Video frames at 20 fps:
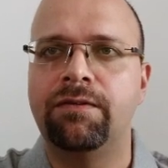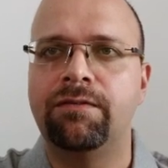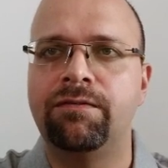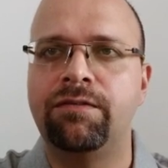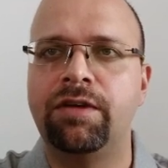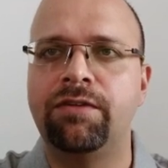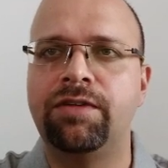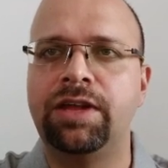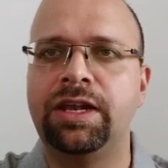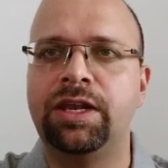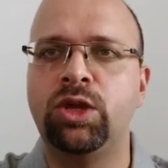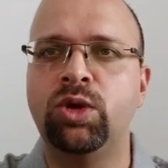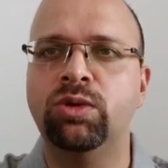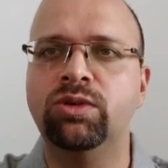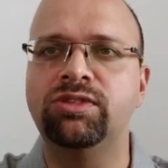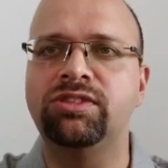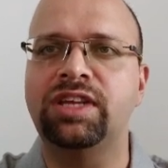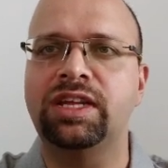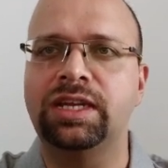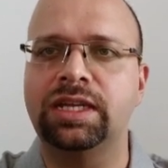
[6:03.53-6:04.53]
We will
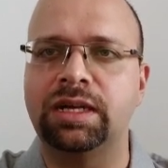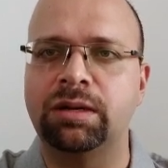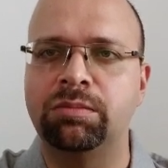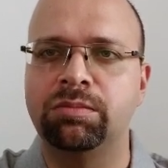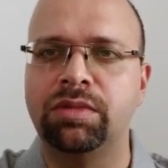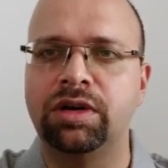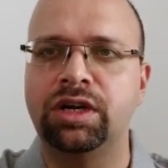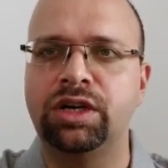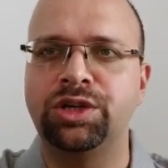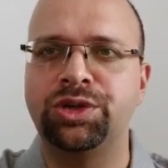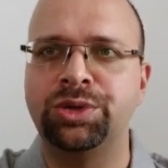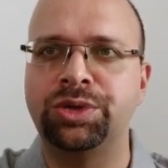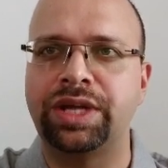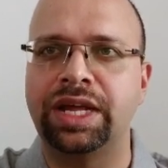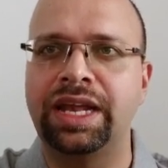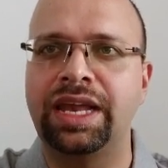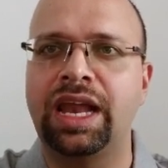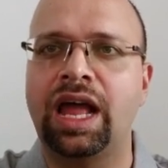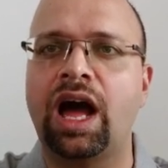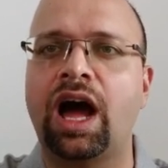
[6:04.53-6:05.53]
use a number to
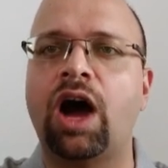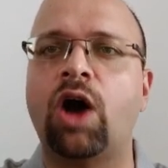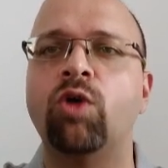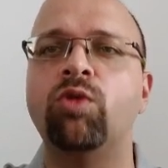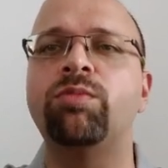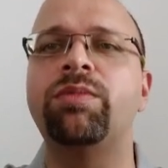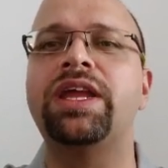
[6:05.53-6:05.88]
tell how